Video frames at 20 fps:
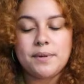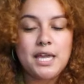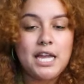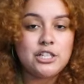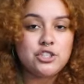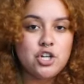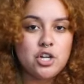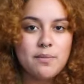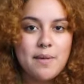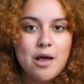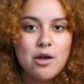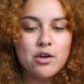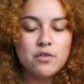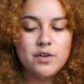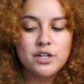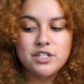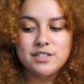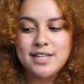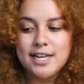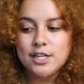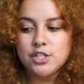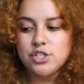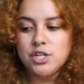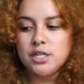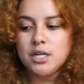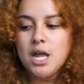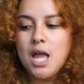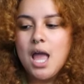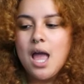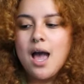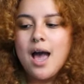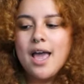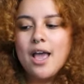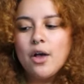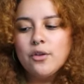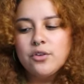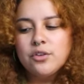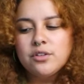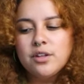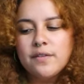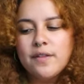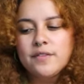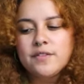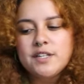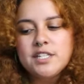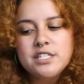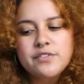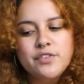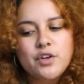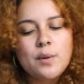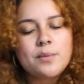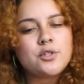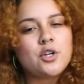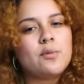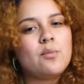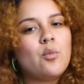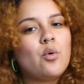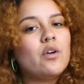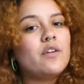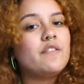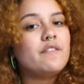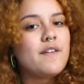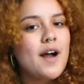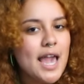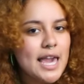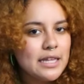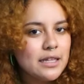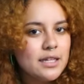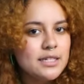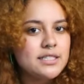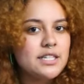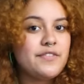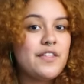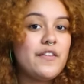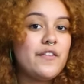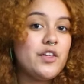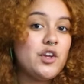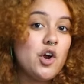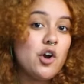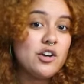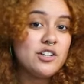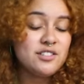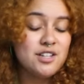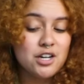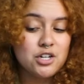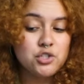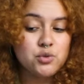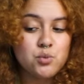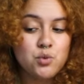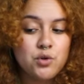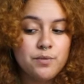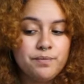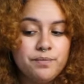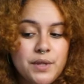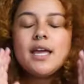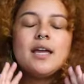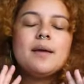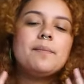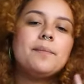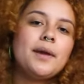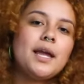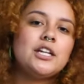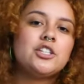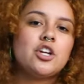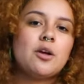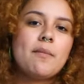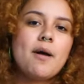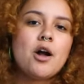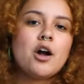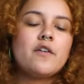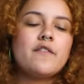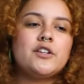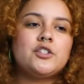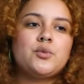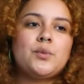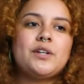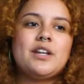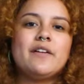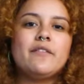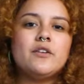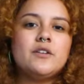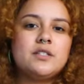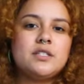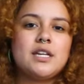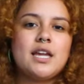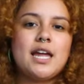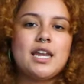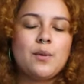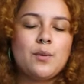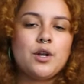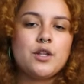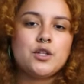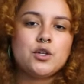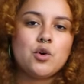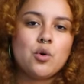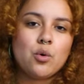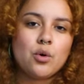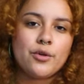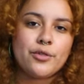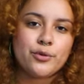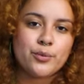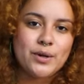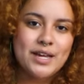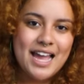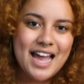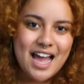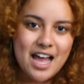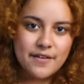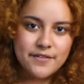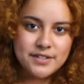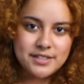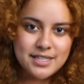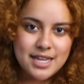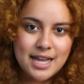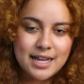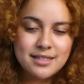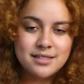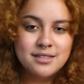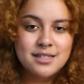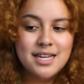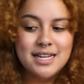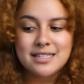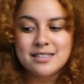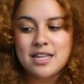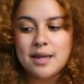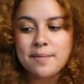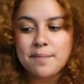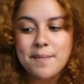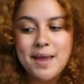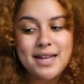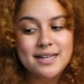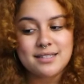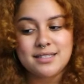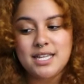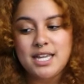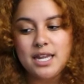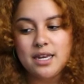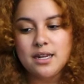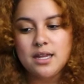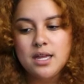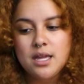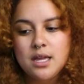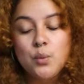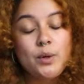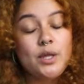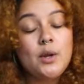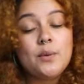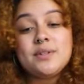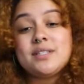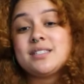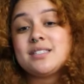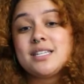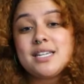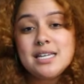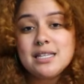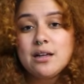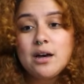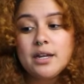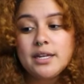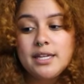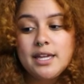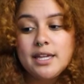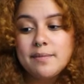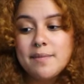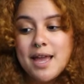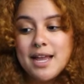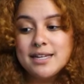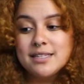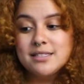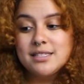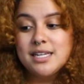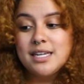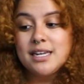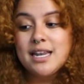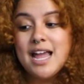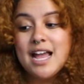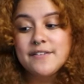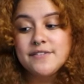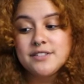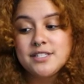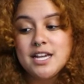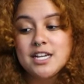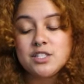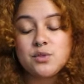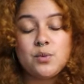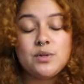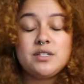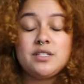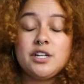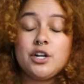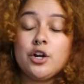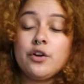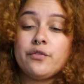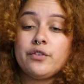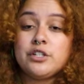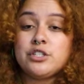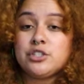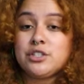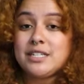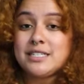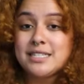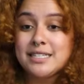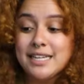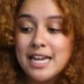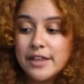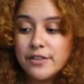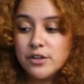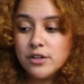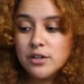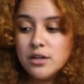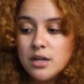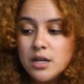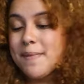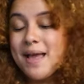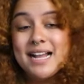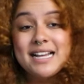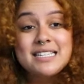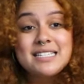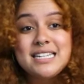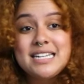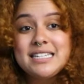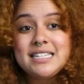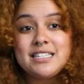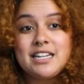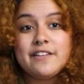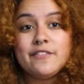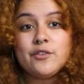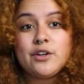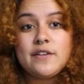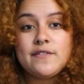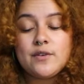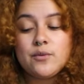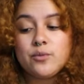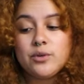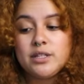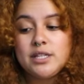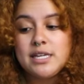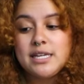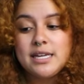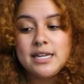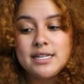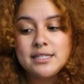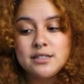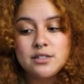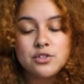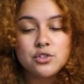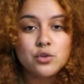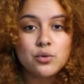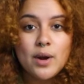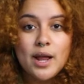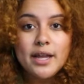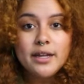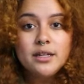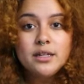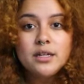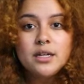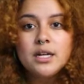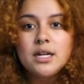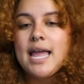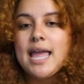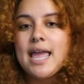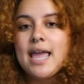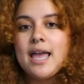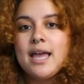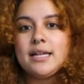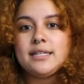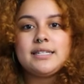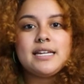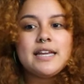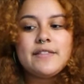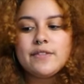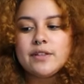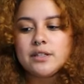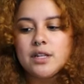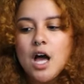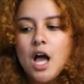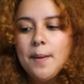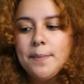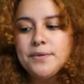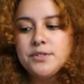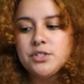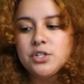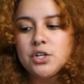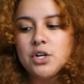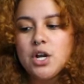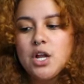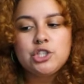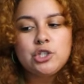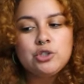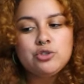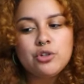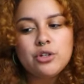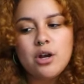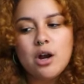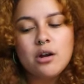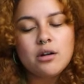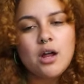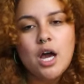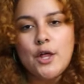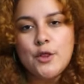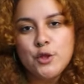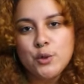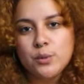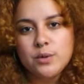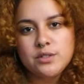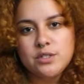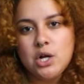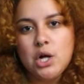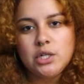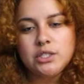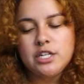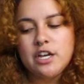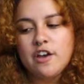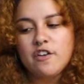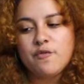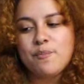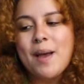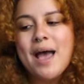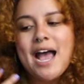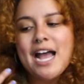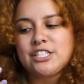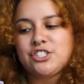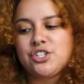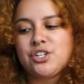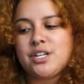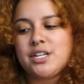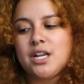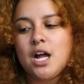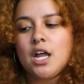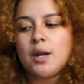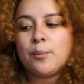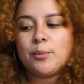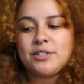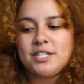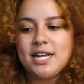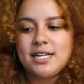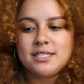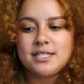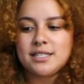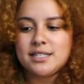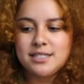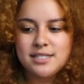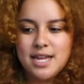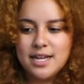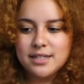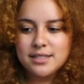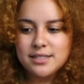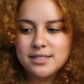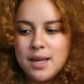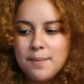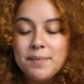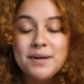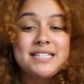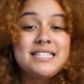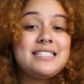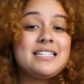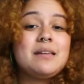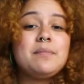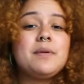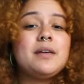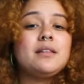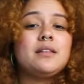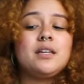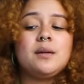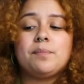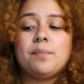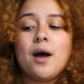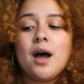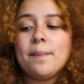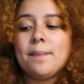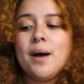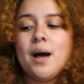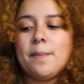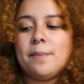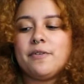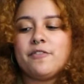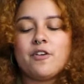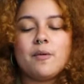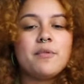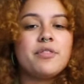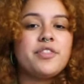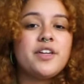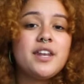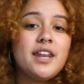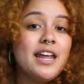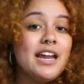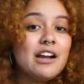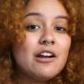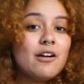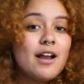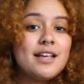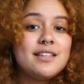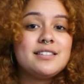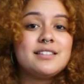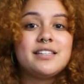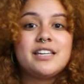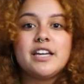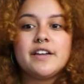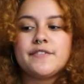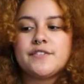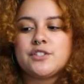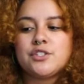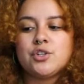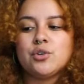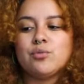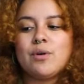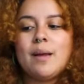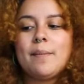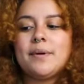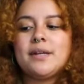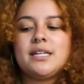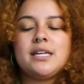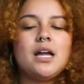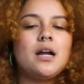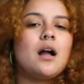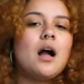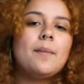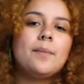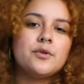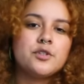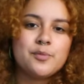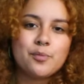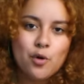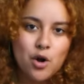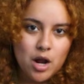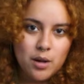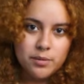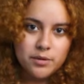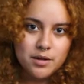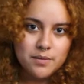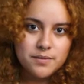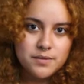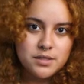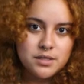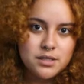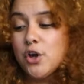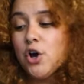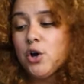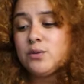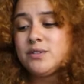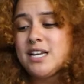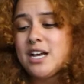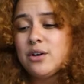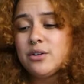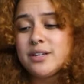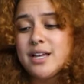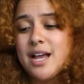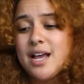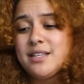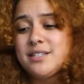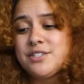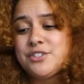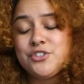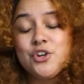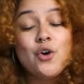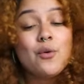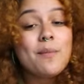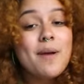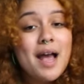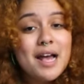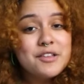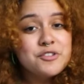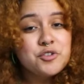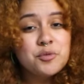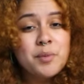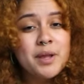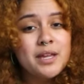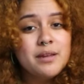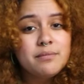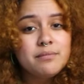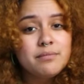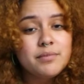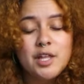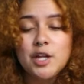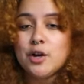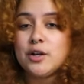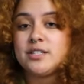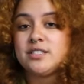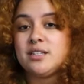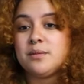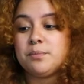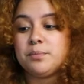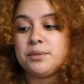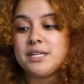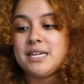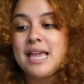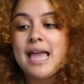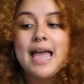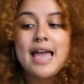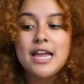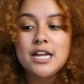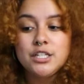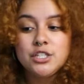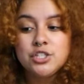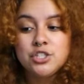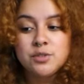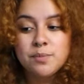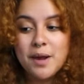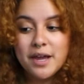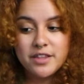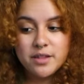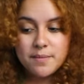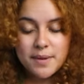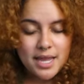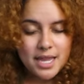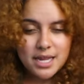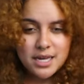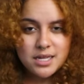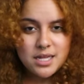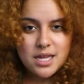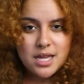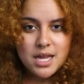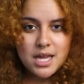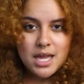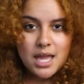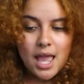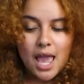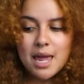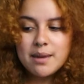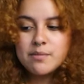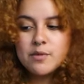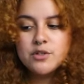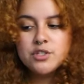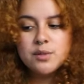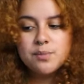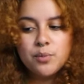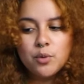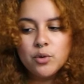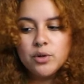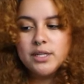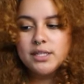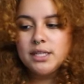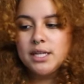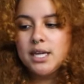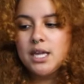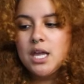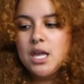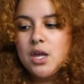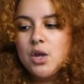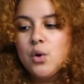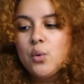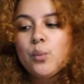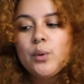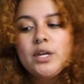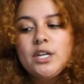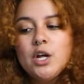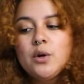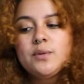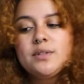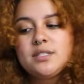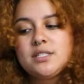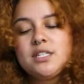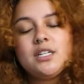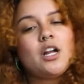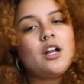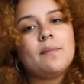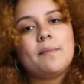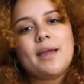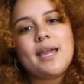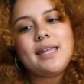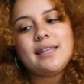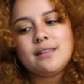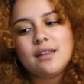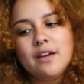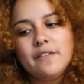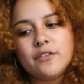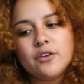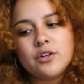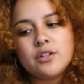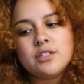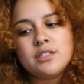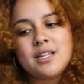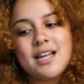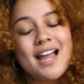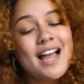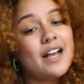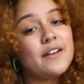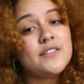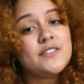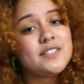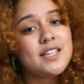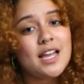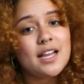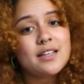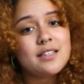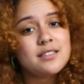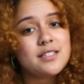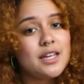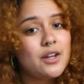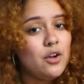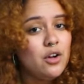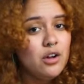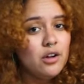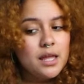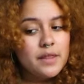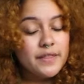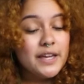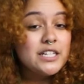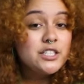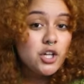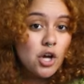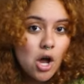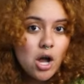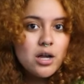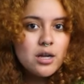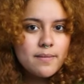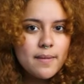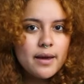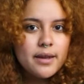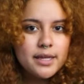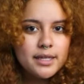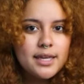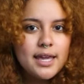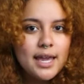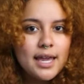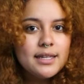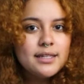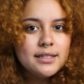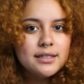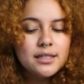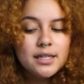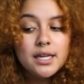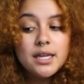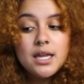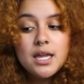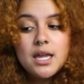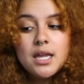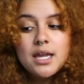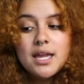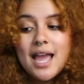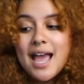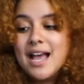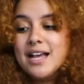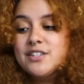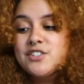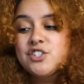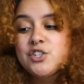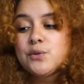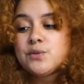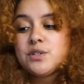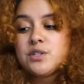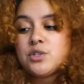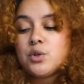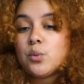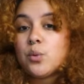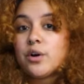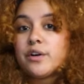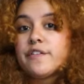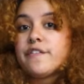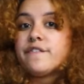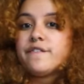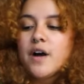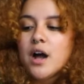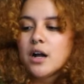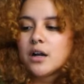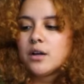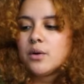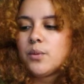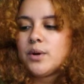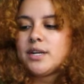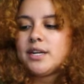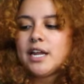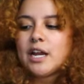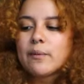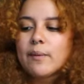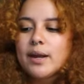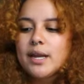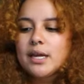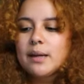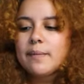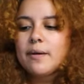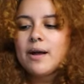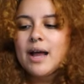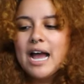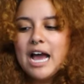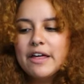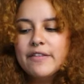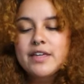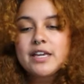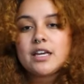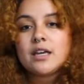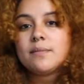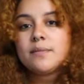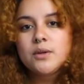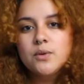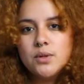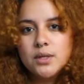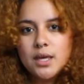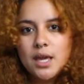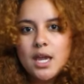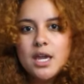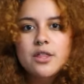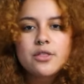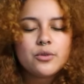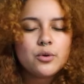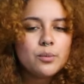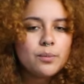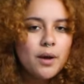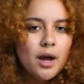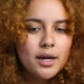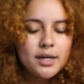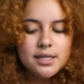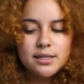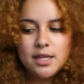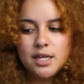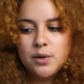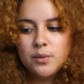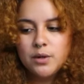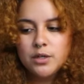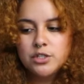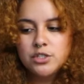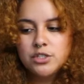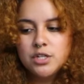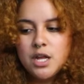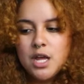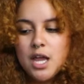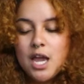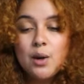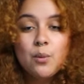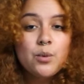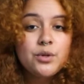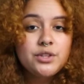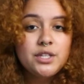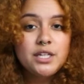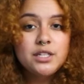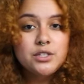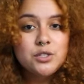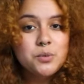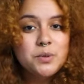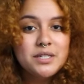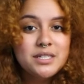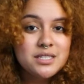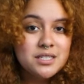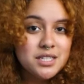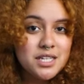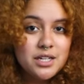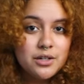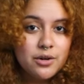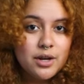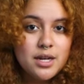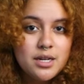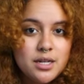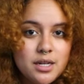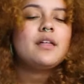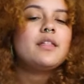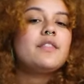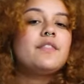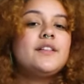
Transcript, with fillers: Being John Malkovich section, I also said that these films are more violent than they are sexual. In Being John Malkovich, we never see anyone in the core three have sex except Maxine. We don't see Lottie and Maxine have sex once they are officially together. Maxine never even really kisses Craig. And in The Lobster, children are not the result of passionate, unprotected sex, but seemingly pop up from thin air as gifts to remedy a couple's problems. The hotel guests don't masturbate, they are simply edged by the maid, and most importantly, we don't see our main lovers have sex at all. They talk about it candidly. S uses the word fuck when narrating about how they communicate through body language and what they do in secret.